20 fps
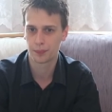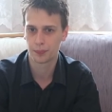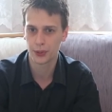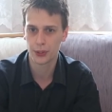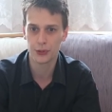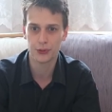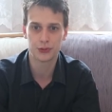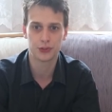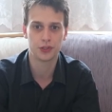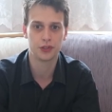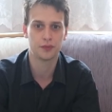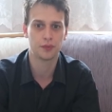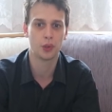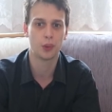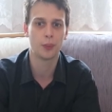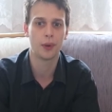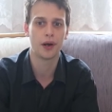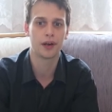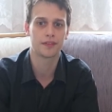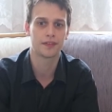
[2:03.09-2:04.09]
Bluetooth
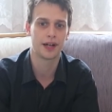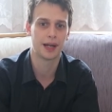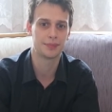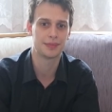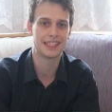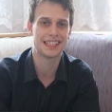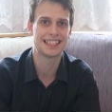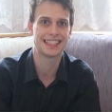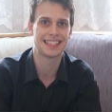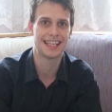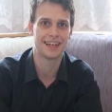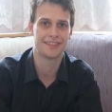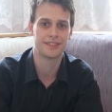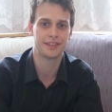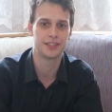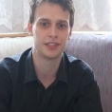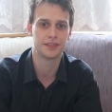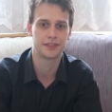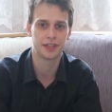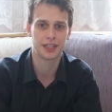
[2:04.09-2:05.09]
will work for up to
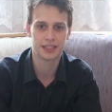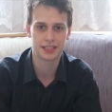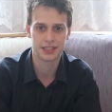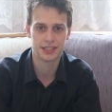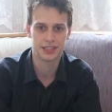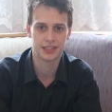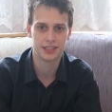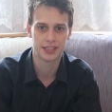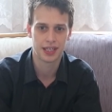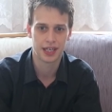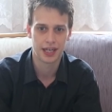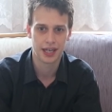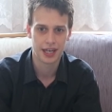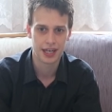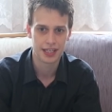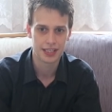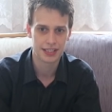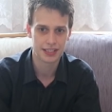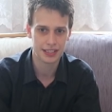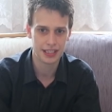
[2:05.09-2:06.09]
7 devices.
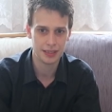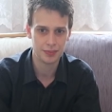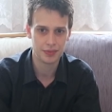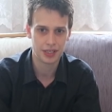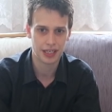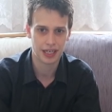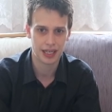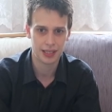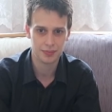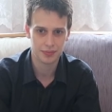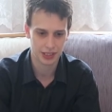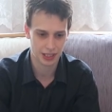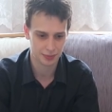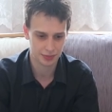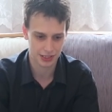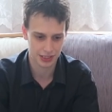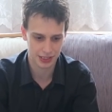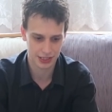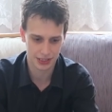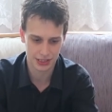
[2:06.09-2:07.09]
Steam claims
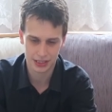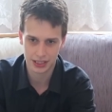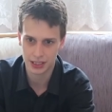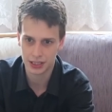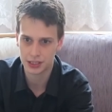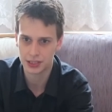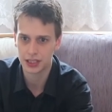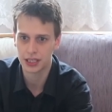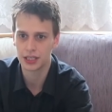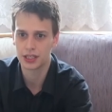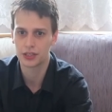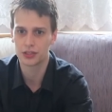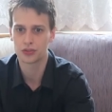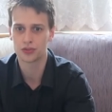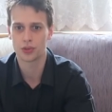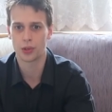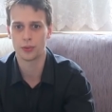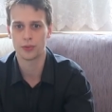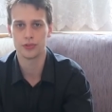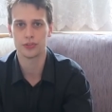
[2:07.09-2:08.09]
up to 16
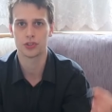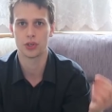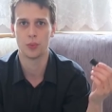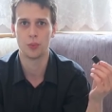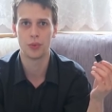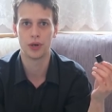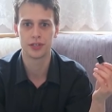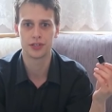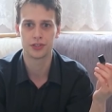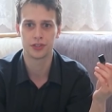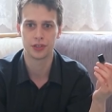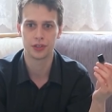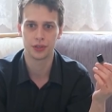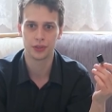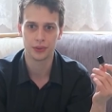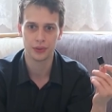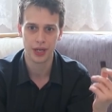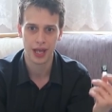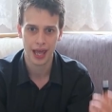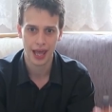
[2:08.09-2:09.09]
controllers on one
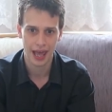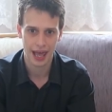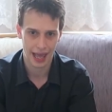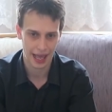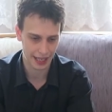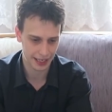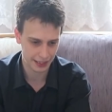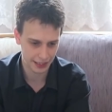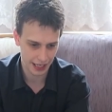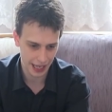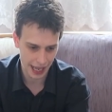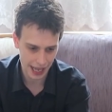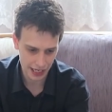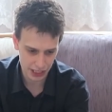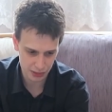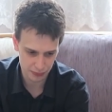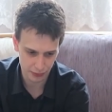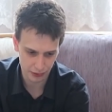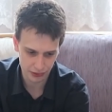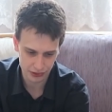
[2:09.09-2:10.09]
dongle, and
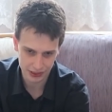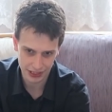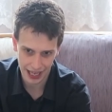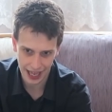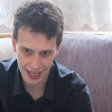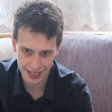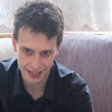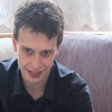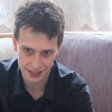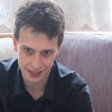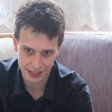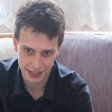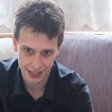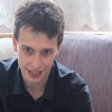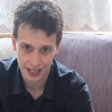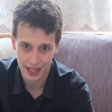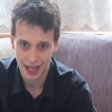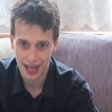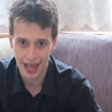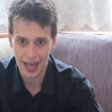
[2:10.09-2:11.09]
Xbox 8
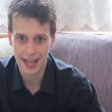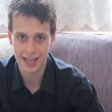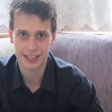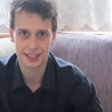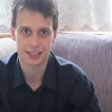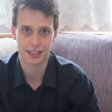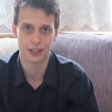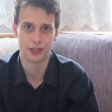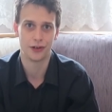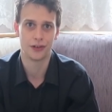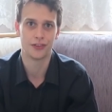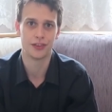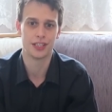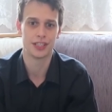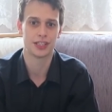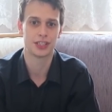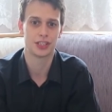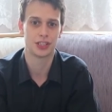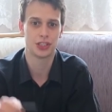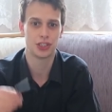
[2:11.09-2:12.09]
on
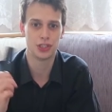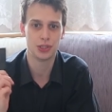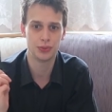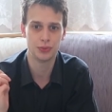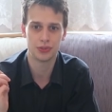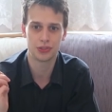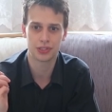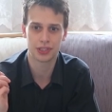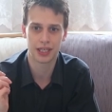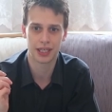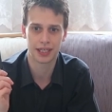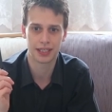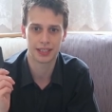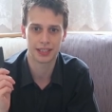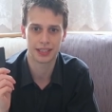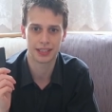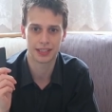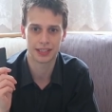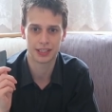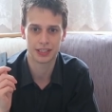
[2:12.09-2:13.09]
this huge thing
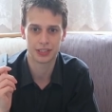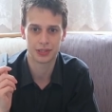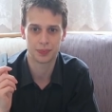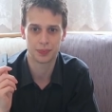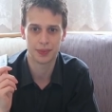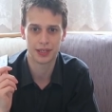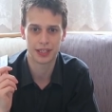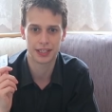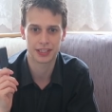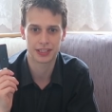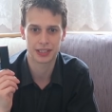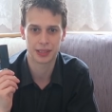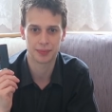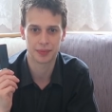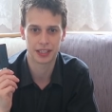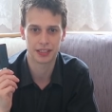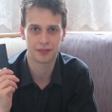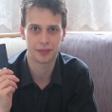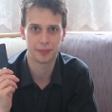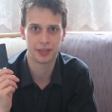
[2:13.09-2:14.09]
that's as big as
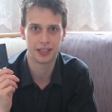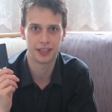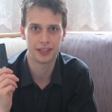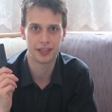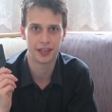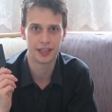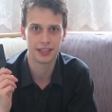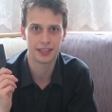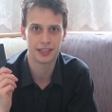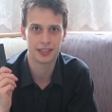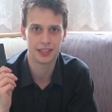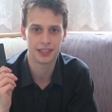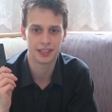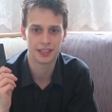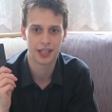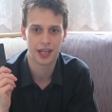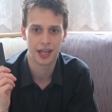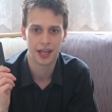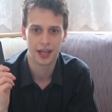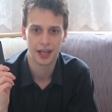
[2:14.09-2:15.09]
something from the 90s.